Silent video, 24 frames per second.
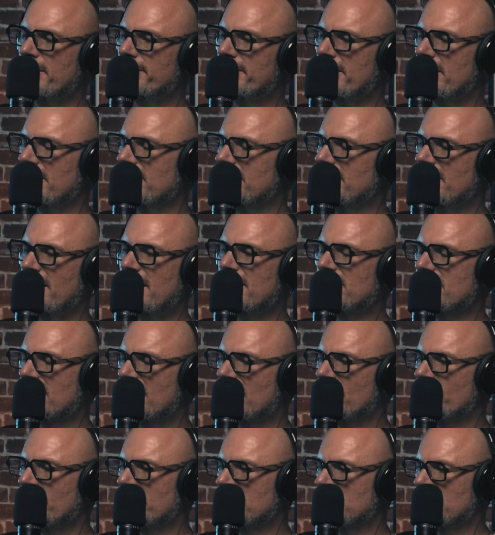remember years
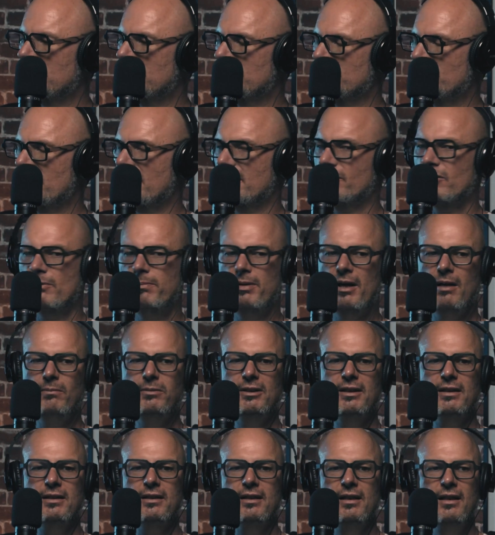ago I went to Czech
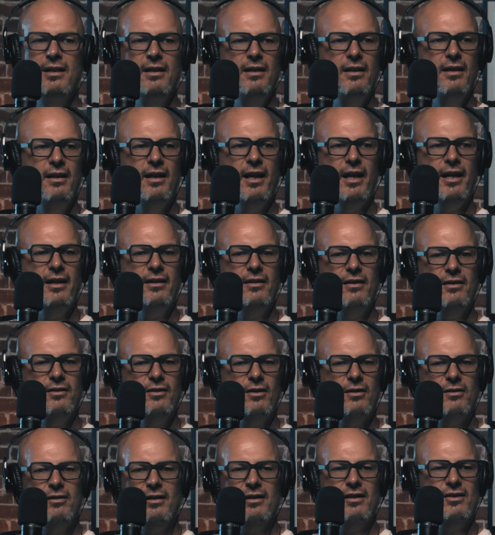Republic and I
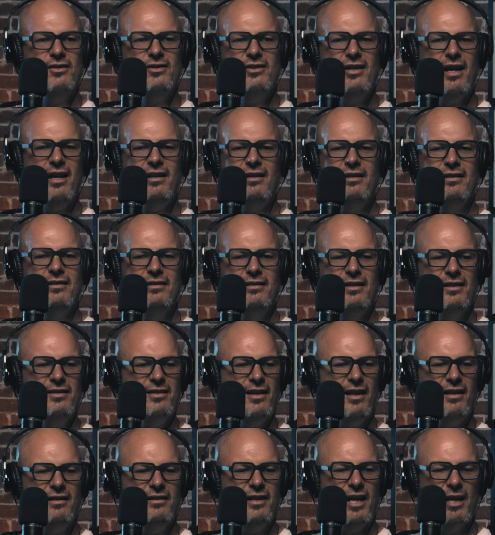got like a salad, and the
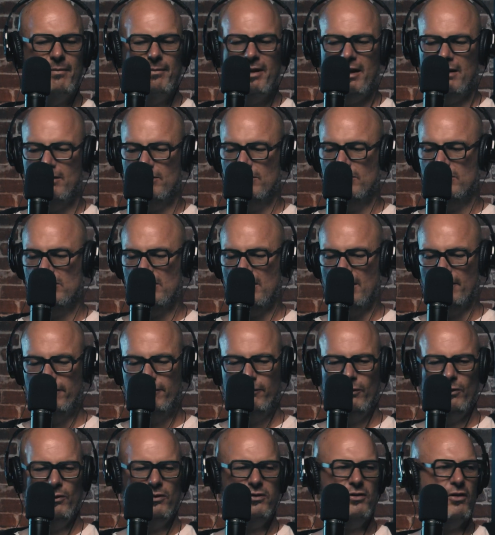salad came out and it was like
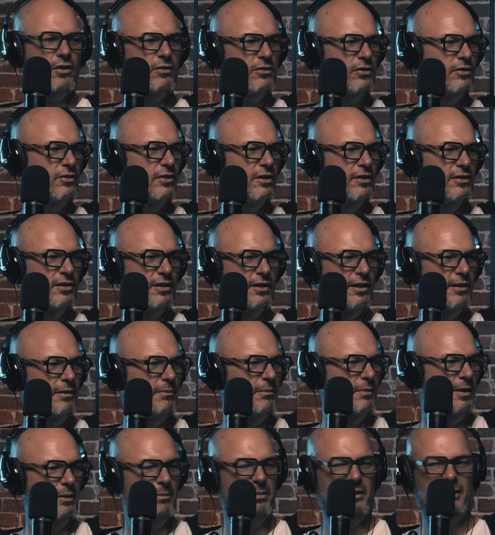4 sausages and
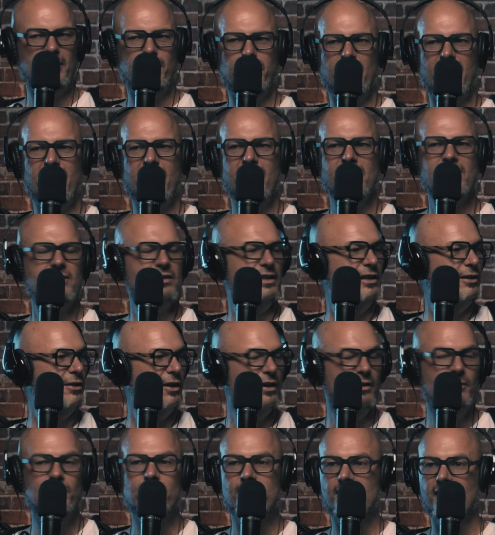a bit of parsley.
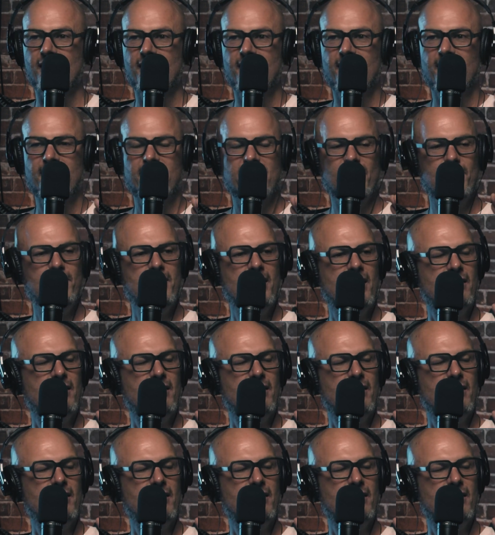Like, it was the